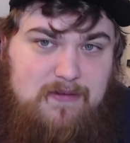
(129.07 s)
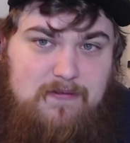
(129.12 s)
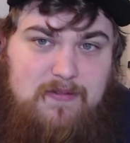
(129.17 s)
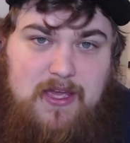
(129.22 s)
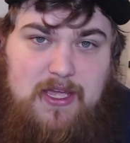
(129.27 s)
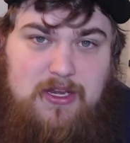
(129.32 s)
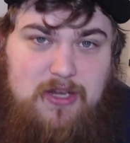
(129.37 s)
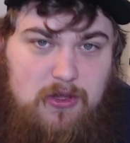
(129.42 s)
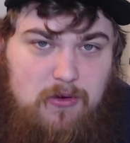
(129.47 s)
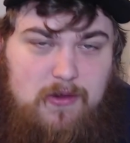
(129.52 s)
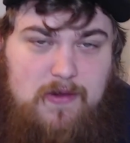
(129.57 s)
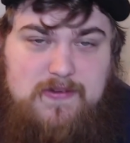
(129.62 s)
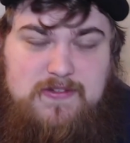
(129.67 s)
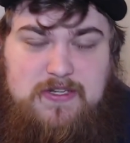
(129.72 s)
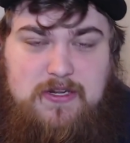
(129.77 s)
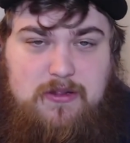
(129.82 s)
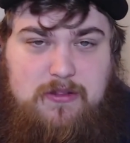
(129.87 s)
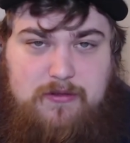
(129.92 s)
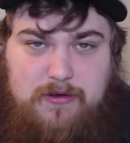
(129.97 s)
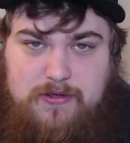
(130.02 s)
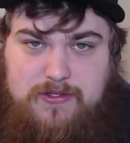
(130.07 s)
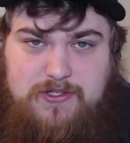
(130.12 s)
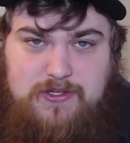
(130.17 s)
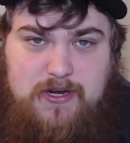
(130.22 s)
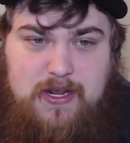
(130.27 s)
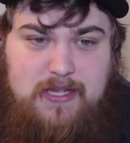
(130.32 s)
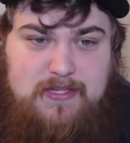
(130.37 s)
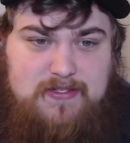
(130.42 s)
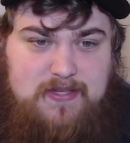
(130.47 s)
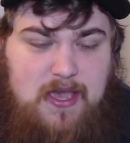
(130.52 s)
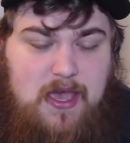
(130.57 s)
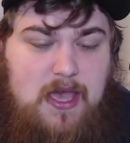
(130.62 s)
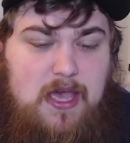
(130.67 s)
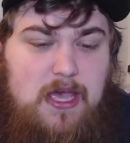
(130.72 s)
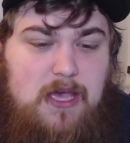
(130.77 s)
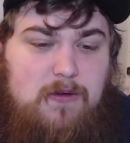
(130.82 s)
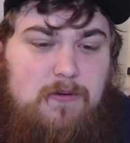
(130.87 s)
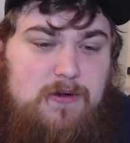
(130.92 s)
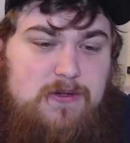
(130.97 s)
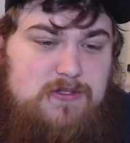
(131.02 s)
They knew he was going to throw strikes,
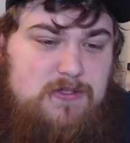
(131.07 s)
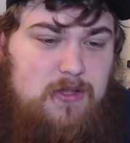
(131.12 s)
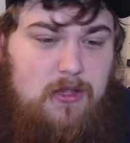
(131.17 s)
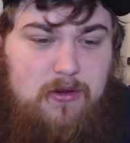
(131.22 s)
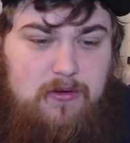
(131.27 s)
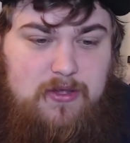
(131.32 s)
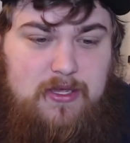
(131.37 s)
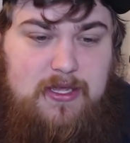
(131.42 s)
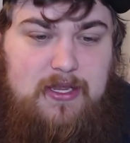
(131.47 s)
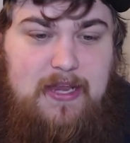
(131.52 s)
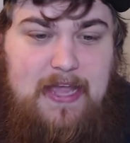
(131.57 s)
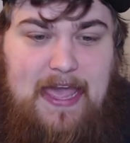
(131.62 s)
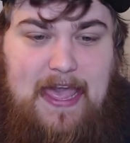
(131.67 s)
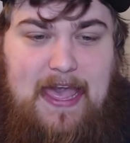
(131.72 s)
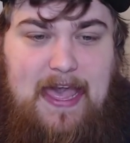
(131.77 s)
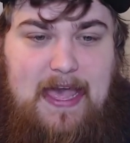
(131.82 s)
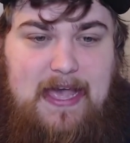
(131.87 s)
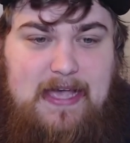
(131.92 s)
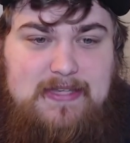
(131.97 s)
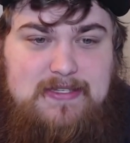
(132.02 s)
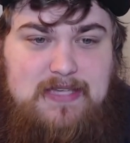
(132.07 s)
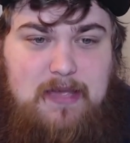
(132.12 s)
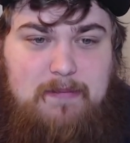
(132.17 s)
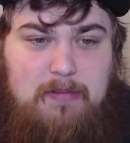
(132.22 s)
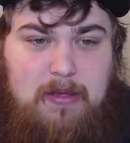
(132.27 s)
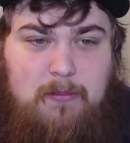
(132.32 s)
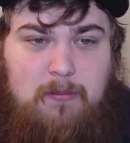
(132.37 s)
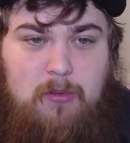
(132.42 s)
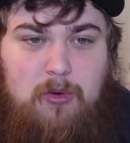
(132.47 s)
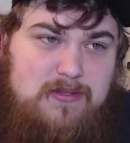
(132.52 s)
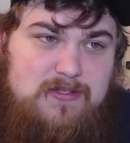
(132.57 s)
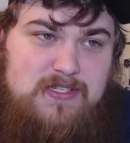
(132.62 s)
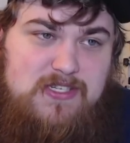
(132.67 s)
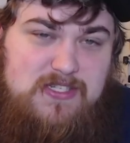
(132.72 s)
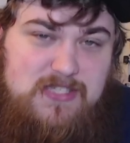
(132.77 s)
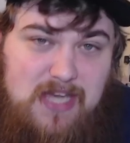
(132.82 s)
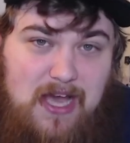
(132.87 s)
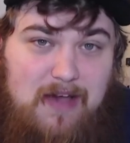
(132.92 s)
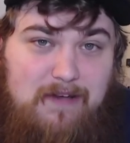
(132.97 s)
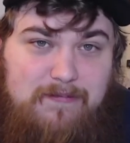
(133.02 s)
whereas Logan has a bit more
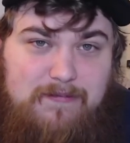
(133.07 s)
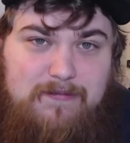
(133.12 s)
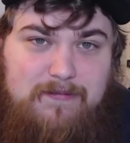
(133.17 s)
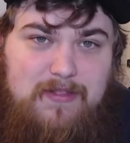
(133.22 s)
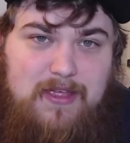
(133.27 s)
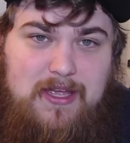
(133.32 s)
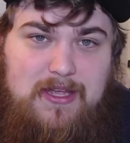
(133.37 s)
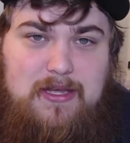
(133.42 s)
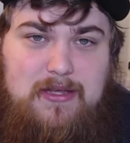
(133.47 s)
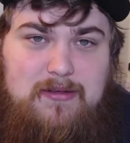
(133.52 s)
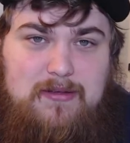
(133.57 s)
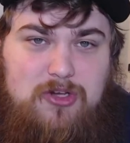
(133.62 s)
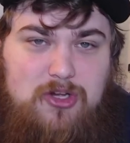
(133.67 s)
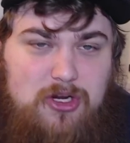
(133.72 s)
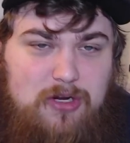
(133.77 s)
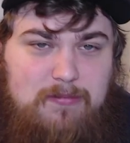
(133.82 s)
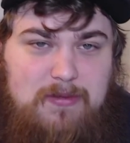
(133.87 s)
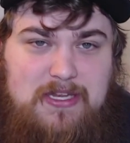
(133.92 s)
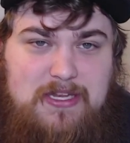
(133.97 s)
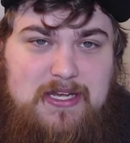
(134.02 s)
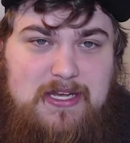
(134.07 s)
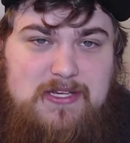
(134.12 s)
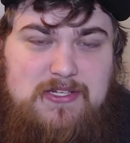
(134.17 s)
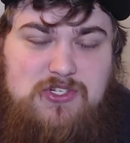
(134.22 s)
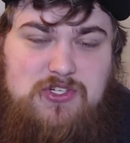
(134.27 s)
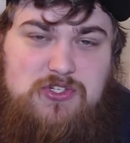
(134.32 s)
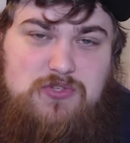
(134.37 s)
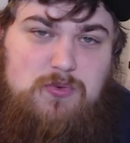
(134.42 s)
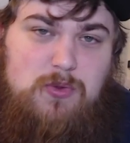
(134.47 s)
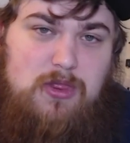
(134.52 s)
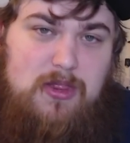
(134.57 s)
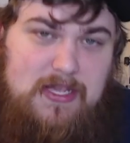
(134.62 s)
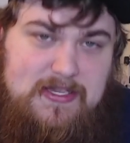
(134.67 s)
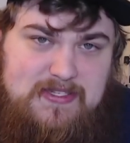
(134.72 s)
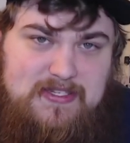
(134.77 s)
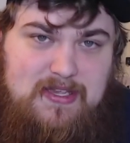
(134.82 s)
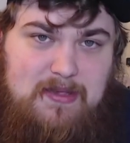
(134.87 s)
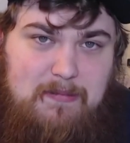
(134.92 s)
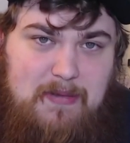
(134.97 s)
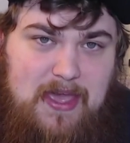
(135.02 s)
stuff than Kirby does, just with less
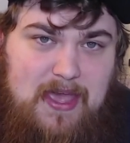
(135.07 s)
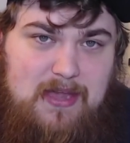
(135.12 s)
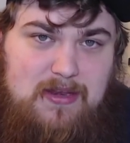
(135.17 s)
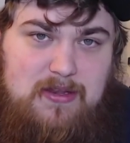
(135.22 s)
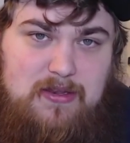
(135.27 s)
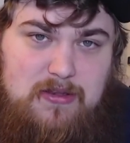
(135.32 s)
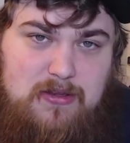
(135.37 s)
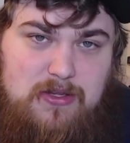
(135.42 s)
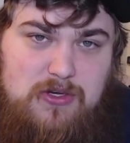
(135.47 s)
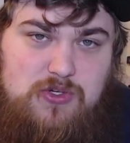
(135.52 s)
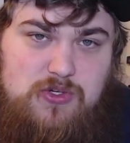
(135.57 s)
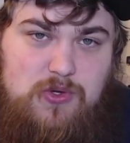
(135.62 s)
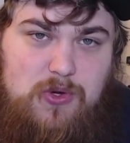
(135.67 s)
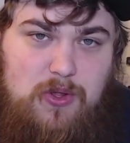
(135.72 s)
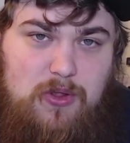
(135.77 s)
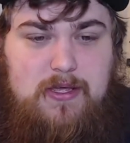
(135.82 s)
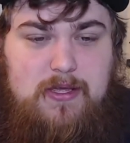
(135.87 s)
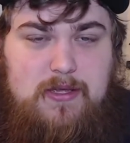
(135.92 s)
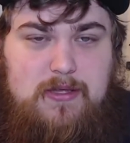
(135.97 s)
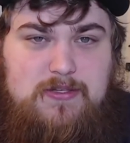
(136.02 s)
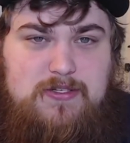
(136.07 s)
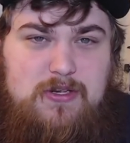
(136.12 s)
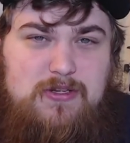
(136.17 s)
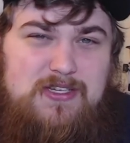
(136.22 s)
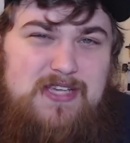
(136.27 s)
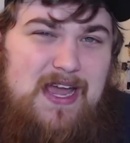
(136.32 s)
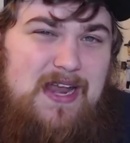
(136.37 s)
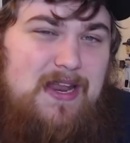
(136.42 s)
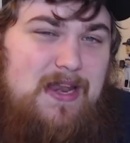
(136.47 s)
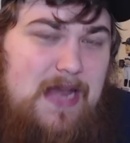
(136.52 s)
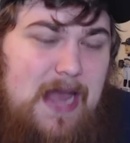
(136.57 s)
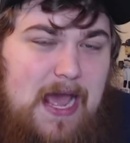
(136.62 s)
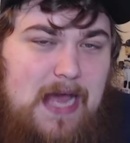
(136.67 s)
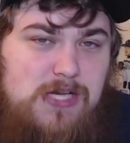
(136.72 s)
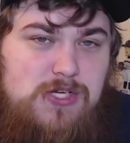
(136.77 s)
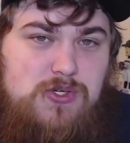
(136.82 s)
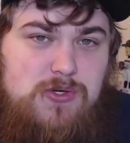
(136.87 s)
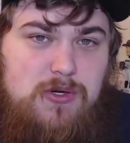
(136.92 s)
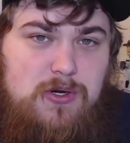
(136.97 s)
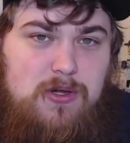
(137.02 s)
command and control. So it's kind of
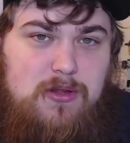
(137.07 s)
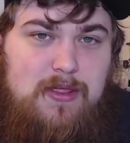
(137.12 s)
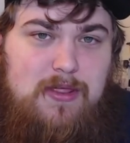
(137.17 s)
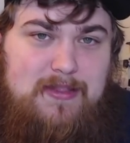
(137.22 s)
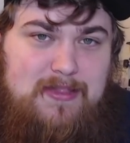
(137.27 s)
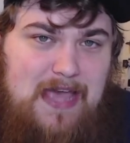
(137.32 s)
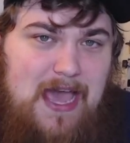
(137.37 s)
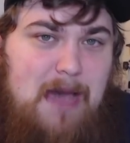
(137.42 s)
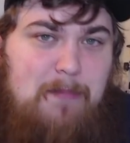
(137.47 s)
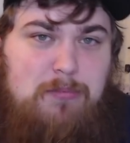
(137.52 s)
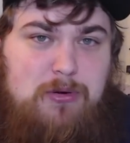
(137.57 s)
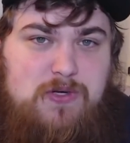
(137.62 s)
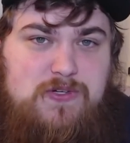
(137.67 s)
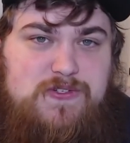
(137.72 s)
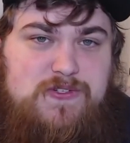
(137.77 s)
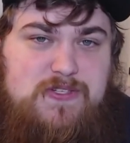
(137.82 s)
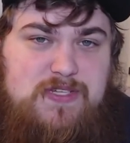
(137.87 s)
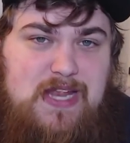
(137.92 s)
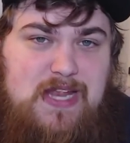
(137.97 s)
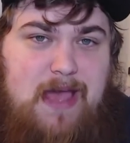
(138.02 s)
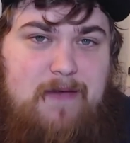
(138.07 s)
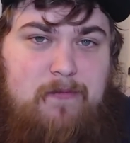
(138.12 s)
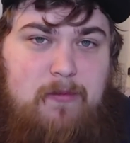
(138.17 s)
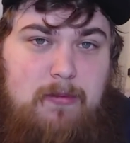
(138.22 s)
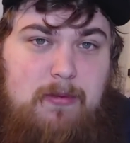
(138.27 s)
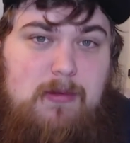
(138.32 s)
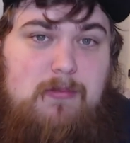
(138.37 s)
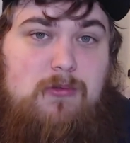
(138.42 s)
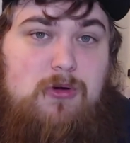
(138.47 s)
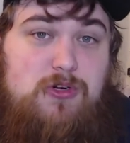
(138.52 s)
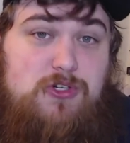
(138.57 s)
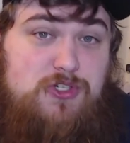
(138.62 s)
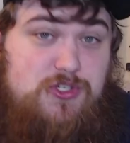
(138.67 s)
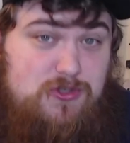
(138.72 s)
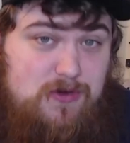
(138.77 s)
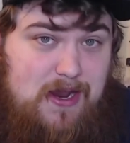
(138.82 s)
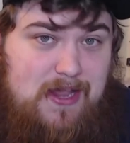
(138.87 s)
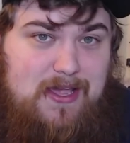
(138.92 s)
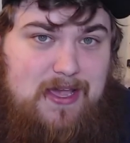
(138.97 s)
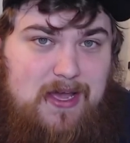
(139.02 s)
natural that that person's going to have a bit more
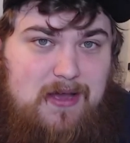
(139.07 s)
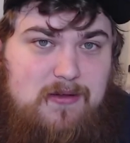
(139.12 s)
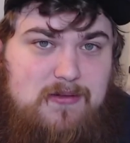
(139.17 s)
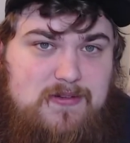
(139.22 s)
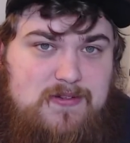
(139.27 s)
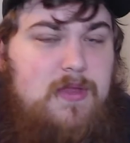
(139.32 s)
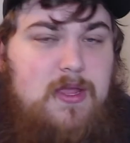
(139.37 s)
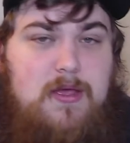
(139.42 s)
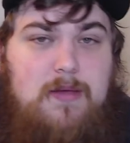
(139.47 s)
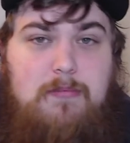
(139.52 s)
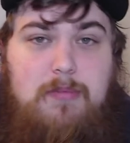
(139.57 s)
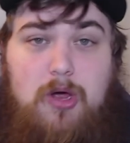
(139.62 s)
strikeouts.